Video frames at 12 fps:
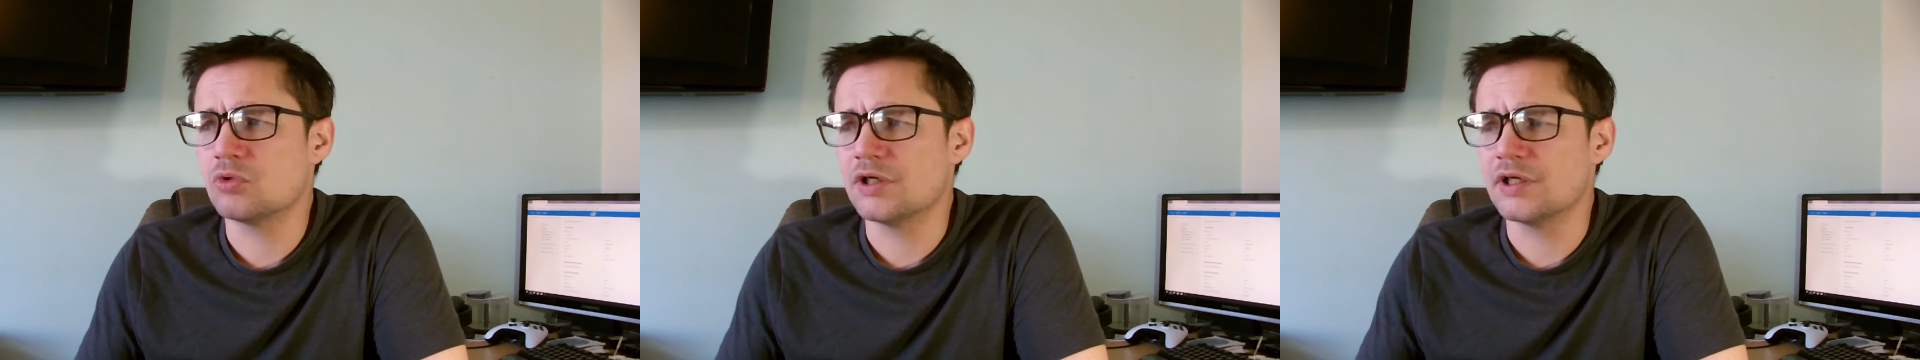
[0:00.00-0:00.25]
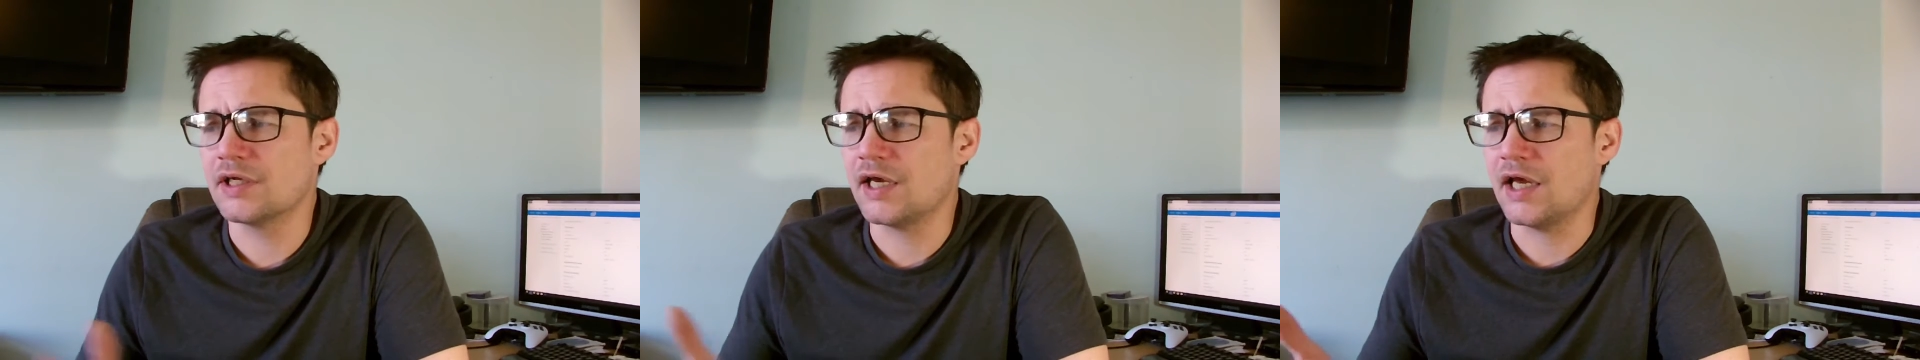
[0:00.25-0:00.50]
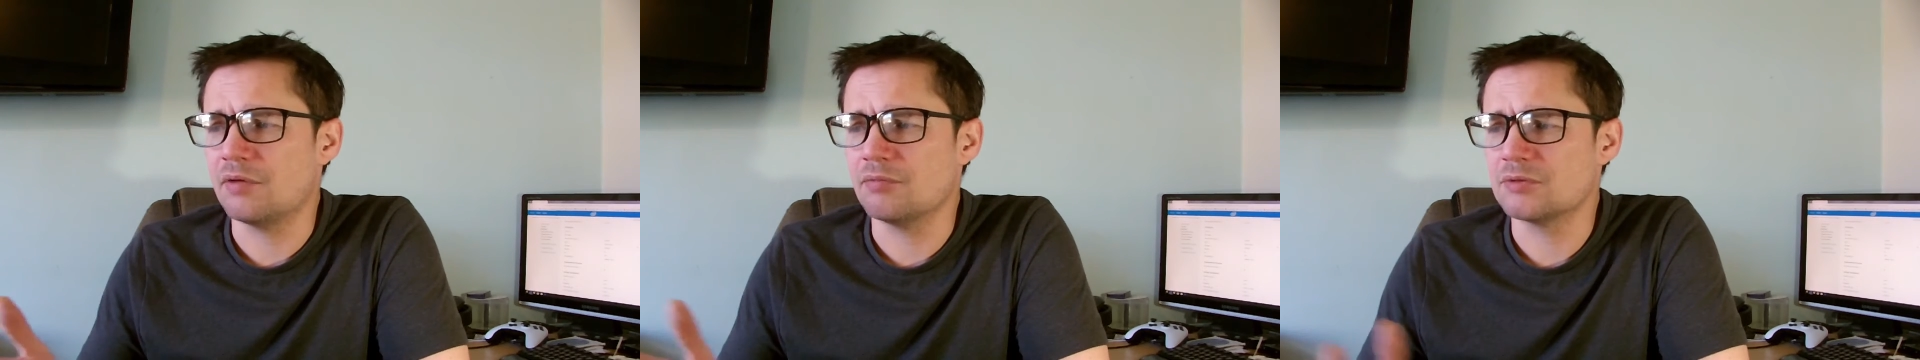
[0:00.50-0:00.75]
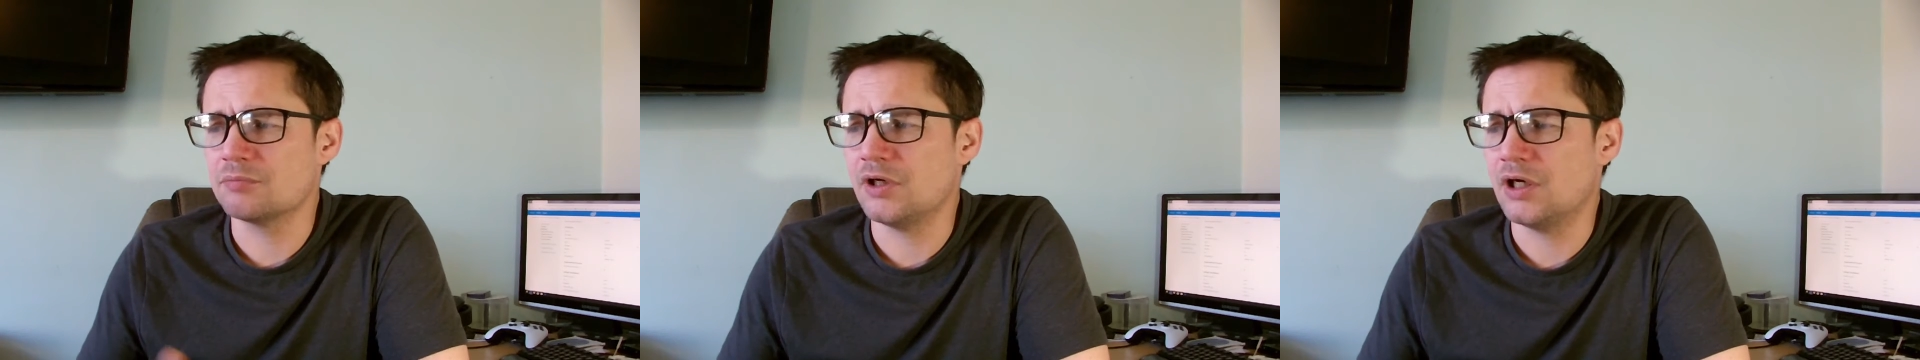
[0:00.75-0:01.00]
one came
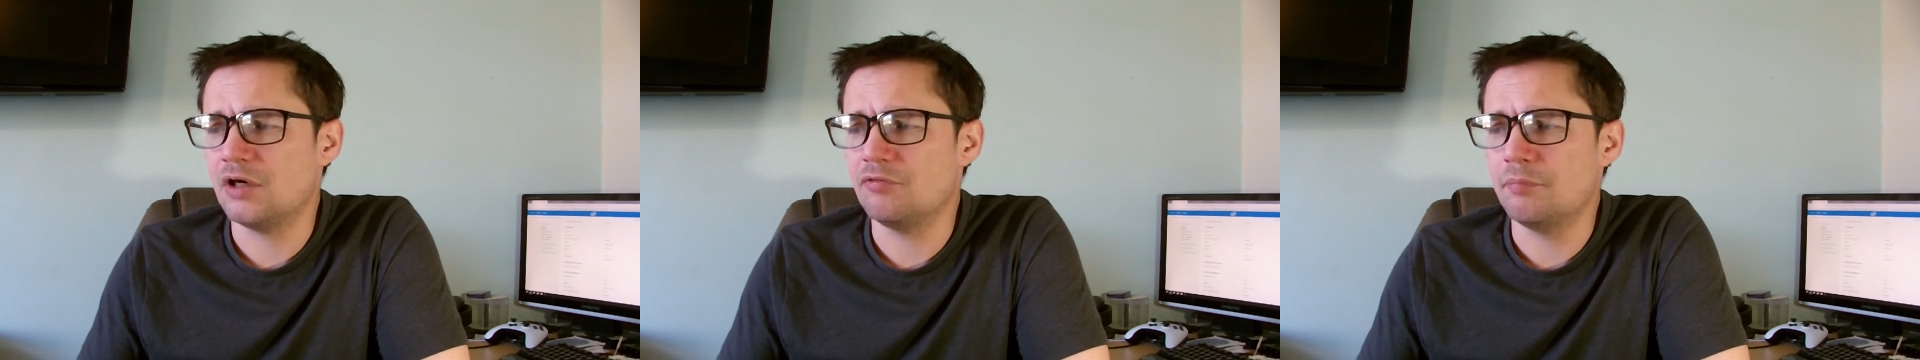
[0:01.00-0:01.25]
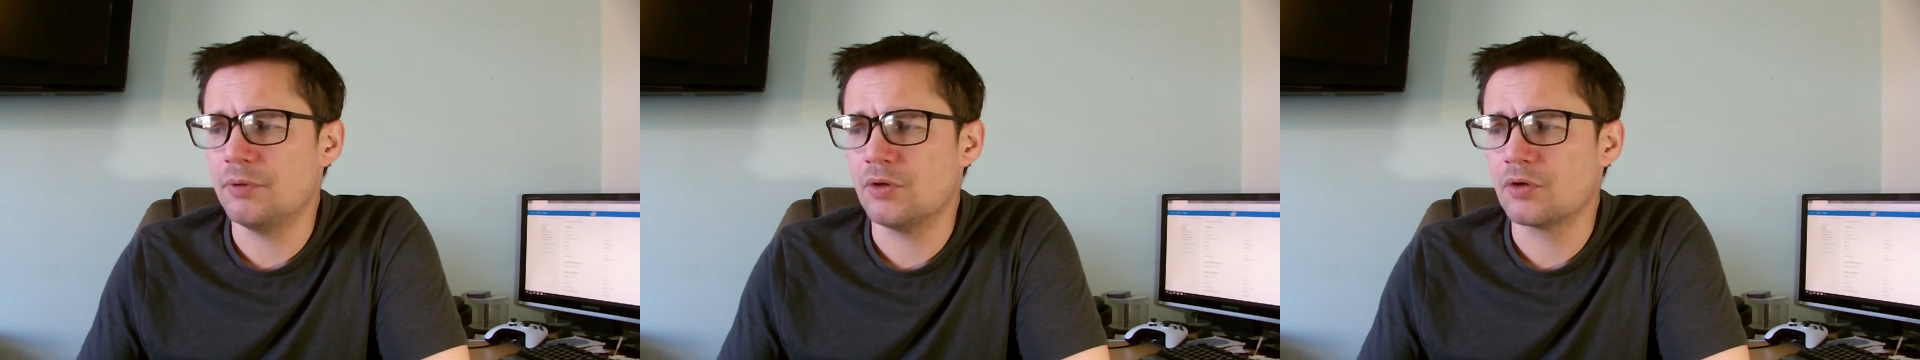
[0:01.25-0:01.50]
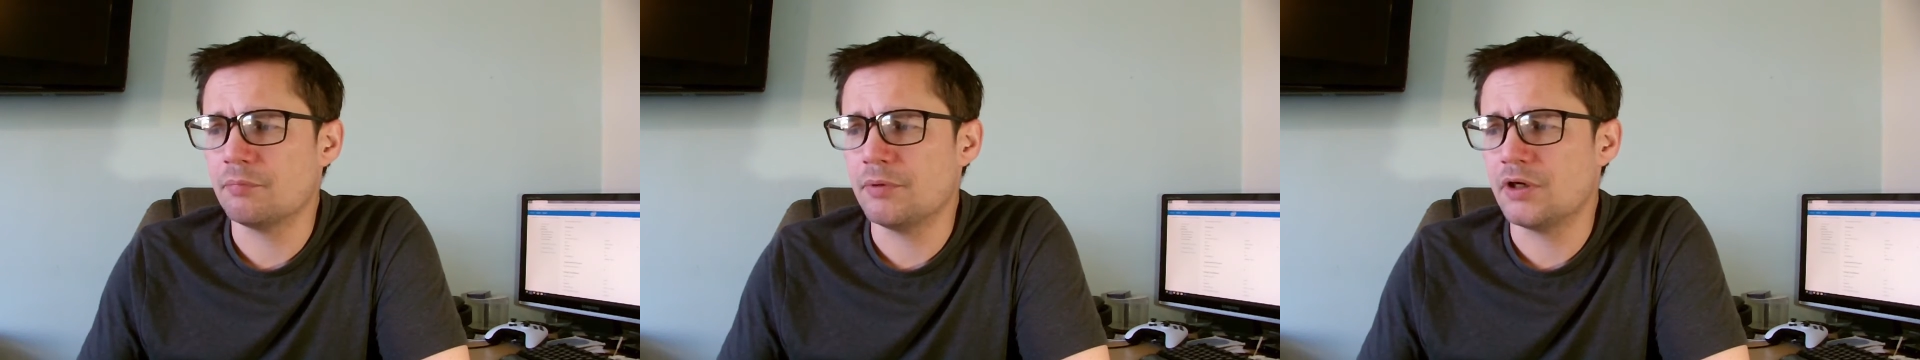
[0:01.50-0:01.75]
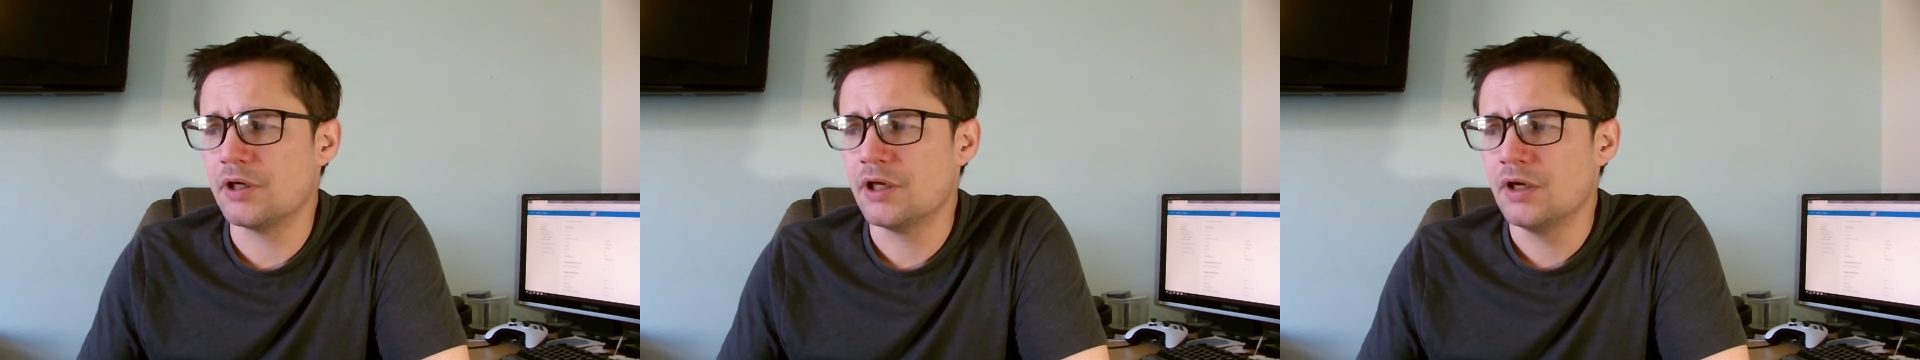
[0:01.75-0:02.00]
as part of a bulk
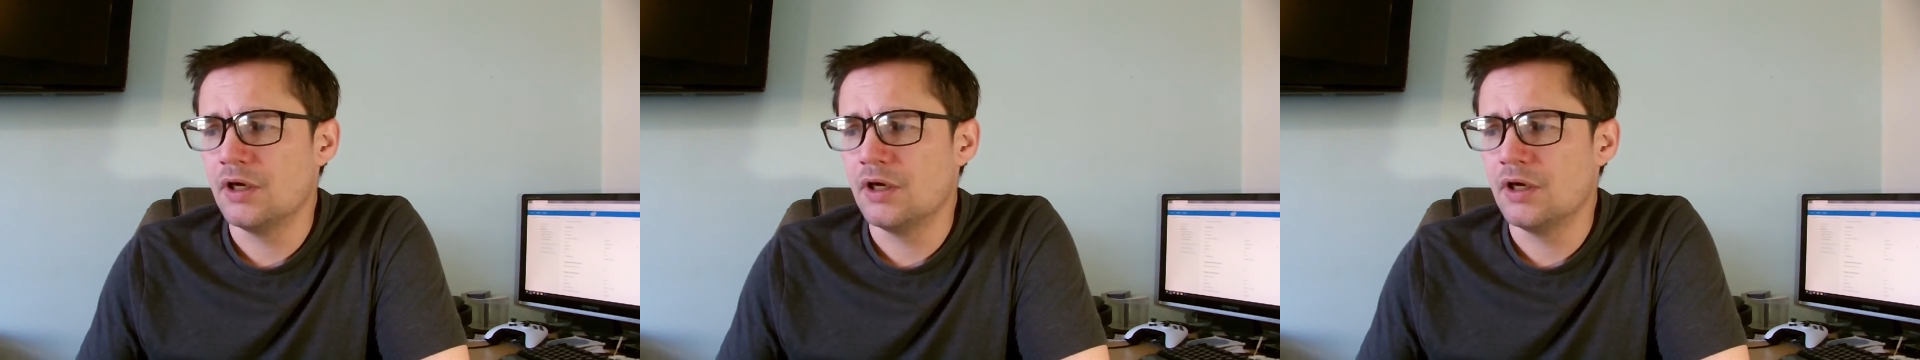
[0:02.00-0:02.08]
buy,